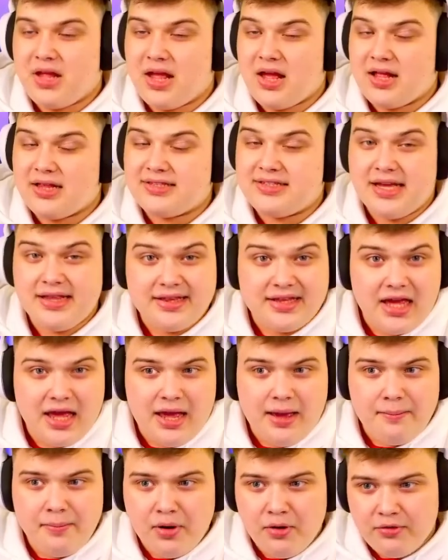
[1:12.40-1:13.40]
10k
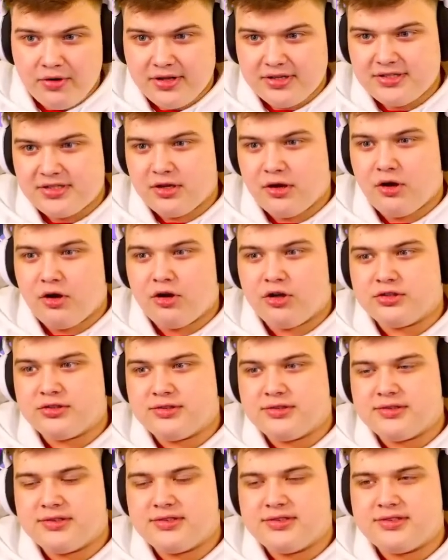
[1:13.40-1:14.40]
bonus on
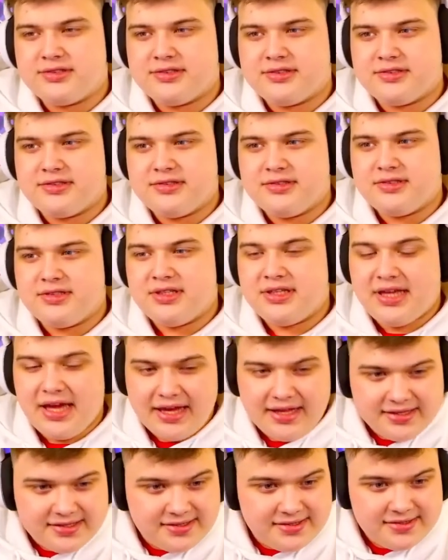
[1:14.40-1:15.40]

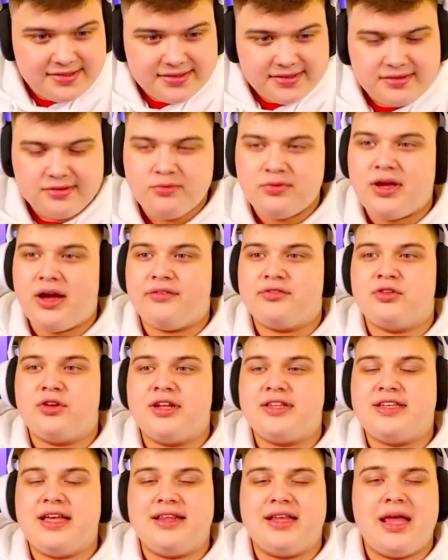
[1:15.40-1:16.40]
gates. We have done a
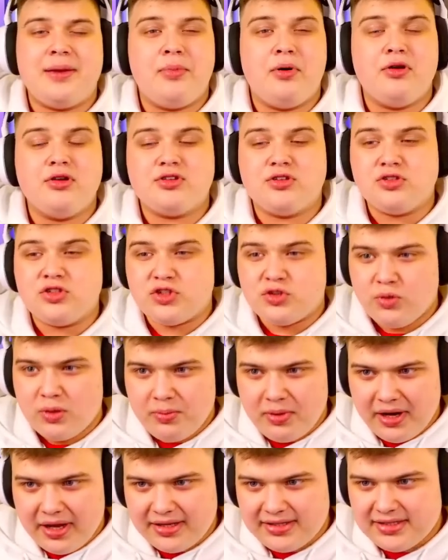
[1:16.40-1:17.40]
10k bonus on Sweet
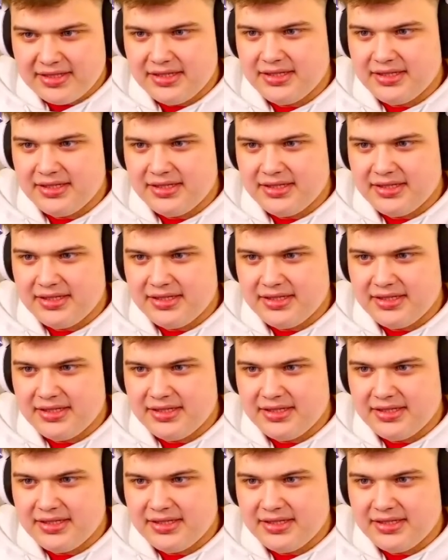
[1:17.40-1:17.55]
Bonanza.